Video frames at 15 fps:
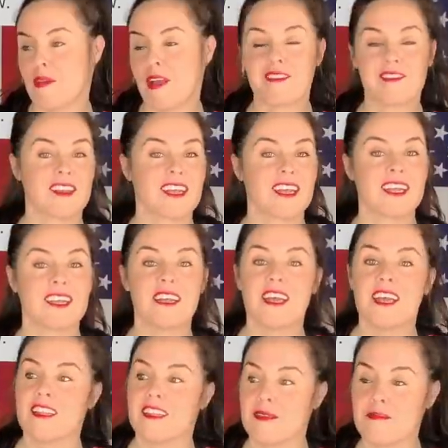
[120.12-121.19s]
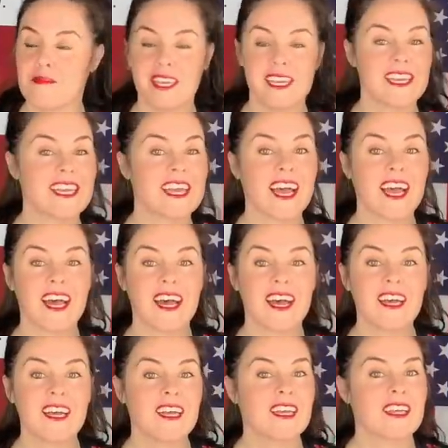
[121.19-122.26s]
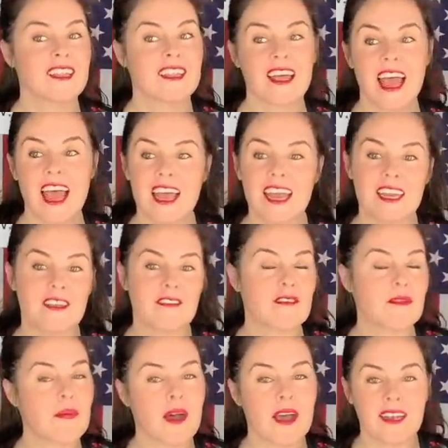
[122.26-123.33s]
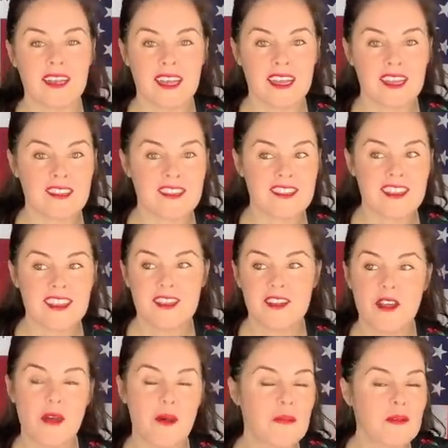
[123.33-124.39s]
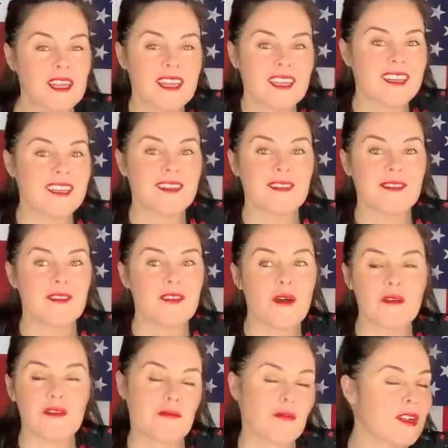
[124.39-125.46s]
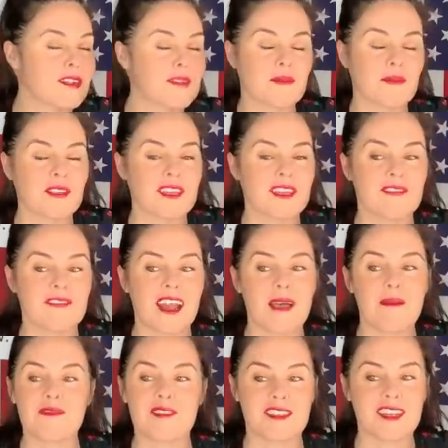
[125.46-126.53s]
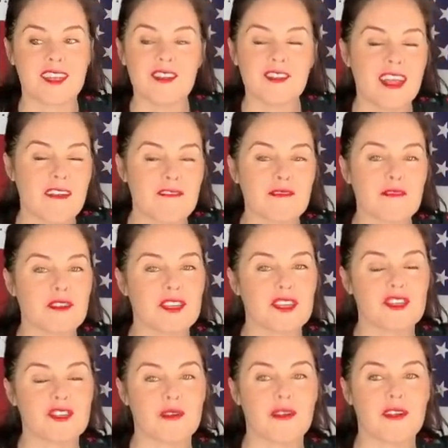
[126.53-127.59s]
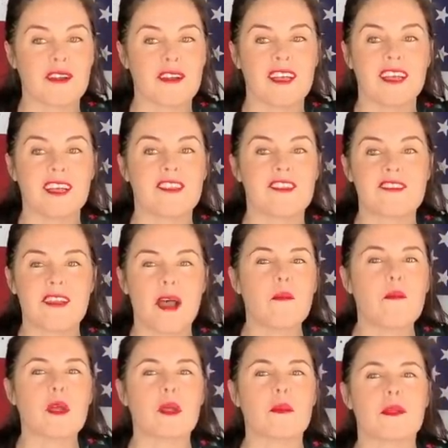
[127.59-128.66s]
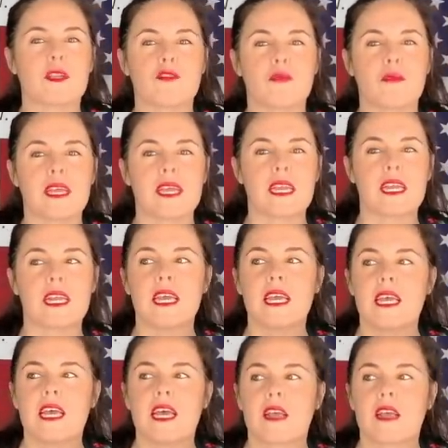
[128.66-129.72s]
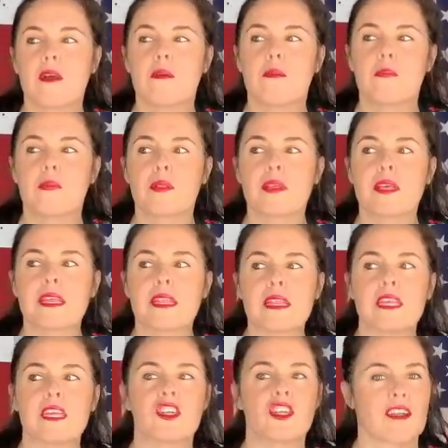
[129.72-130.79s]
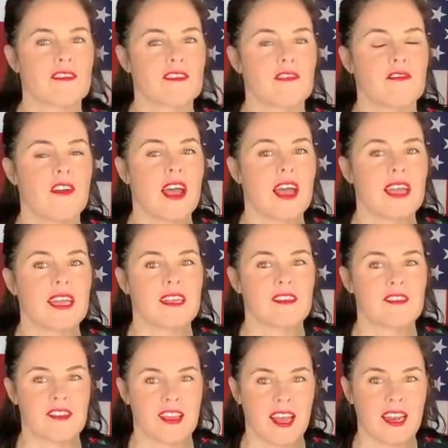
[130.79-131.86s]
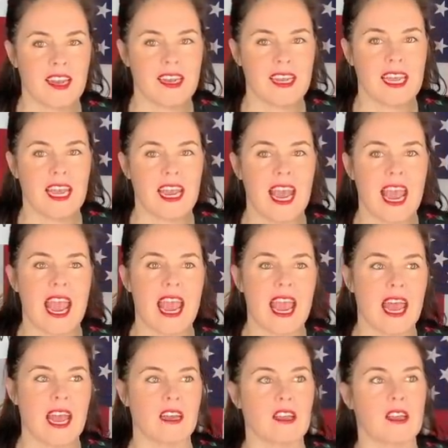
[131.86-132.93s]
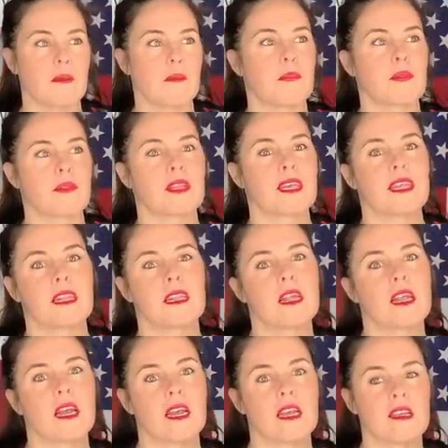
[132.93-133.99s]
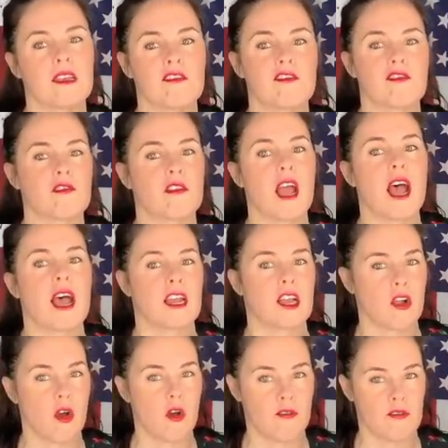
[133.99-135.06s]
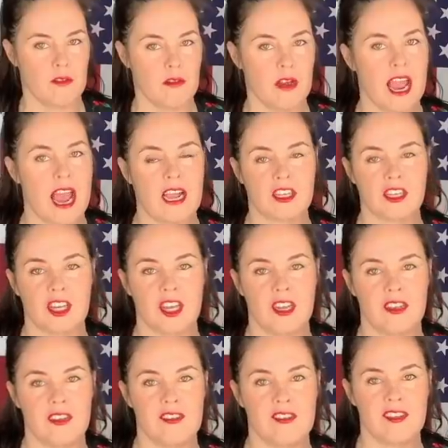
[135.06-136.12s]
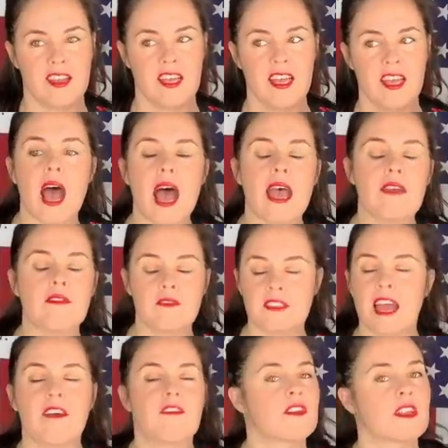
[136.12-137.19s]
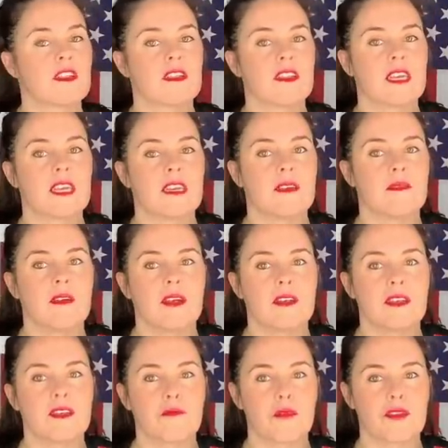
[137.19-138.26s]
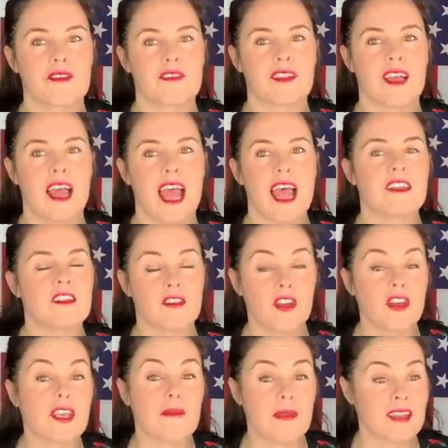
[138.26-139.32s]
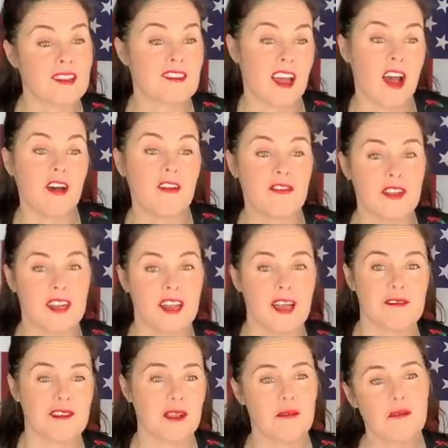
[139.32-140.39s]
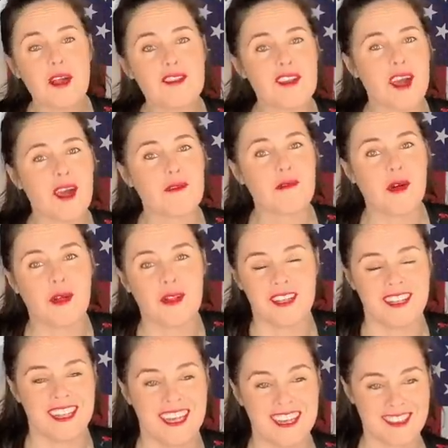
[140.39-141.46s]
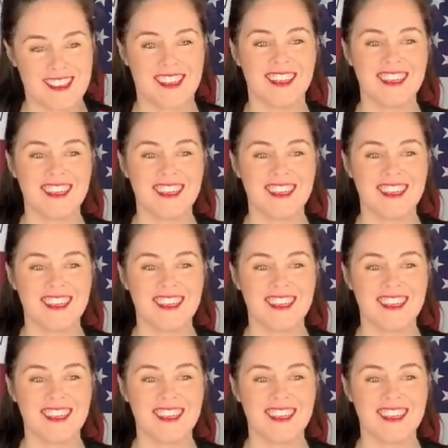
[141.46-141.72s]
president, the media, any of the pundits. Nobody knows what to believe. And I'm still never really sure. It's somewhere between completely justifying insanity and complete histrionic overreactions. I've definitely was had to look at myself and I was like, what's our role in this?